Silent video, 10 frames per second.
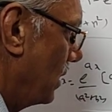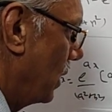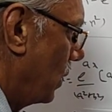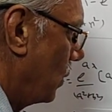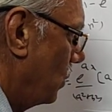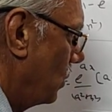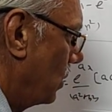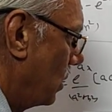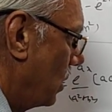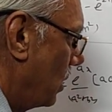
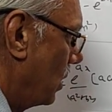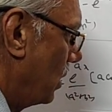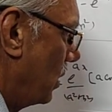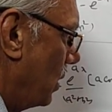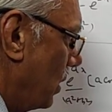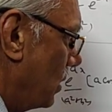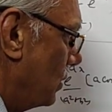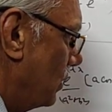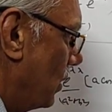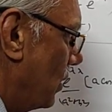Now
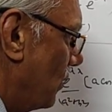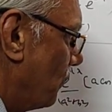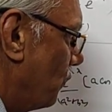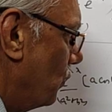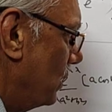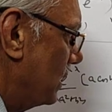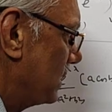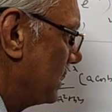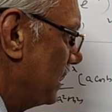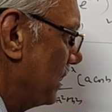the
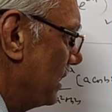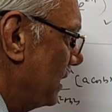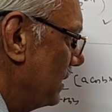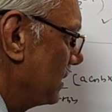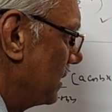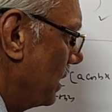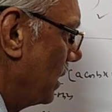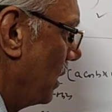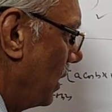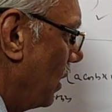Fourier series
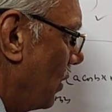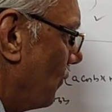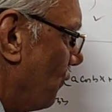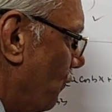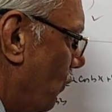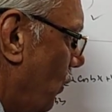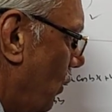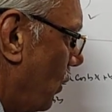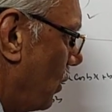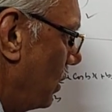
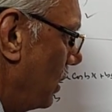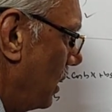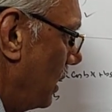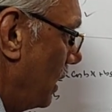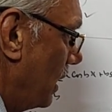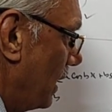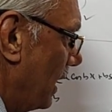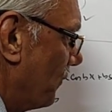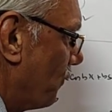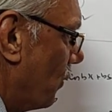for
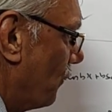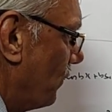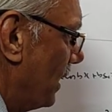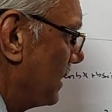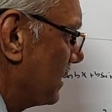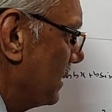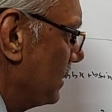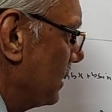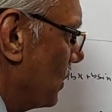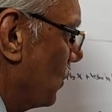f of x
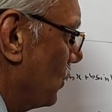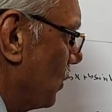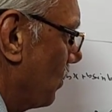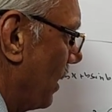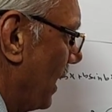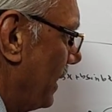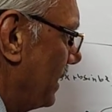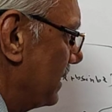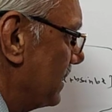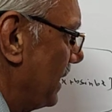is equal to
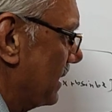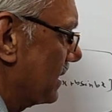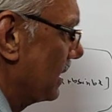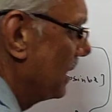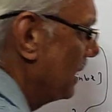minus x,